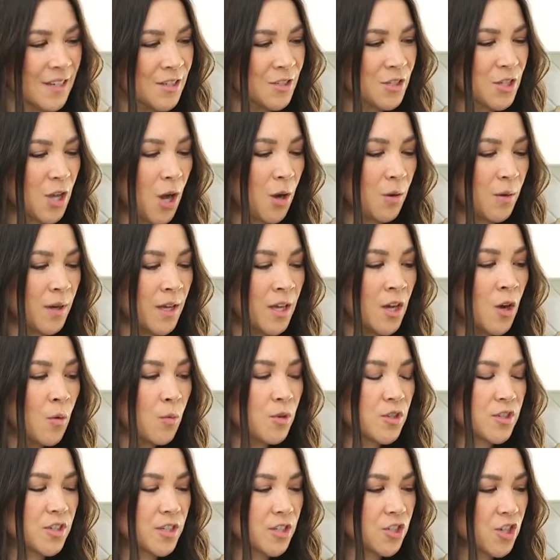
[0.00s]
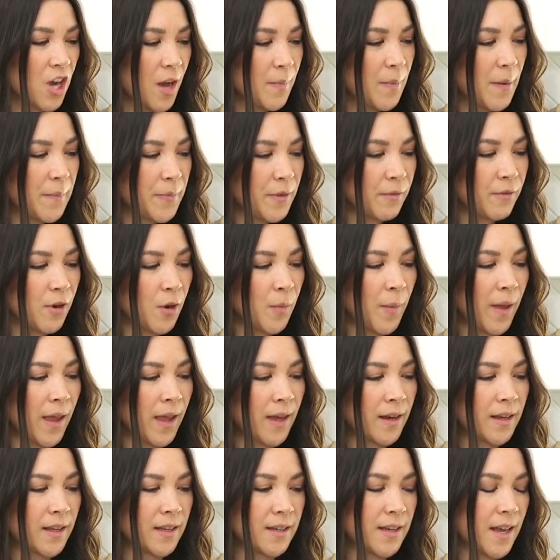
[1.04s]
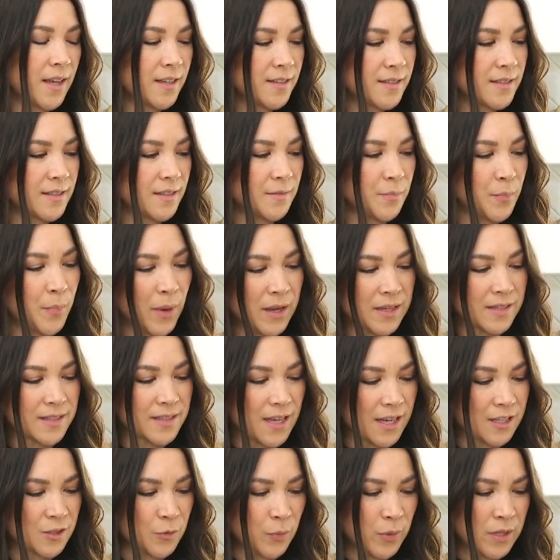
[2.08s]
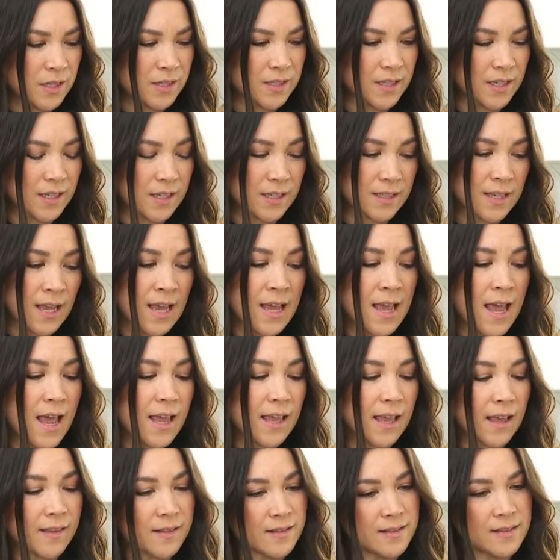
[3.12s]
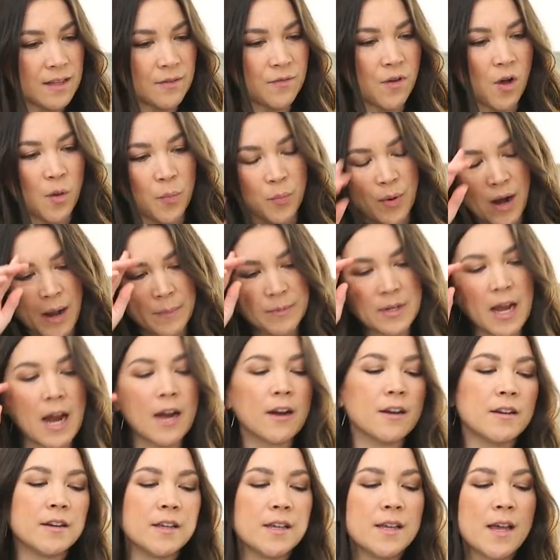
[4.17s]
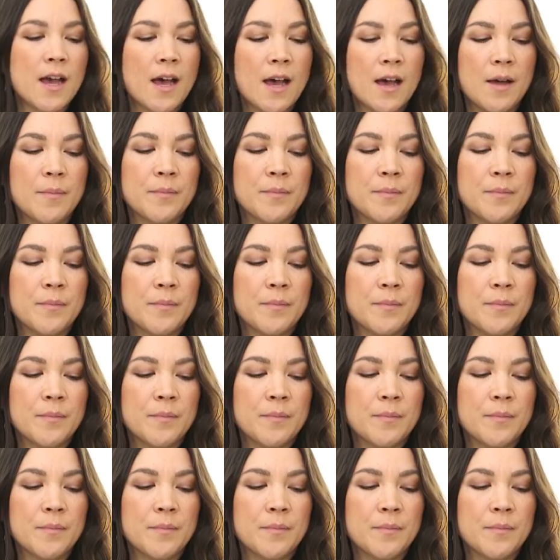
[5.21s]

So we're just gonna chop up the romaine in nice bite-sized pieces and get this stuff all prepped. I already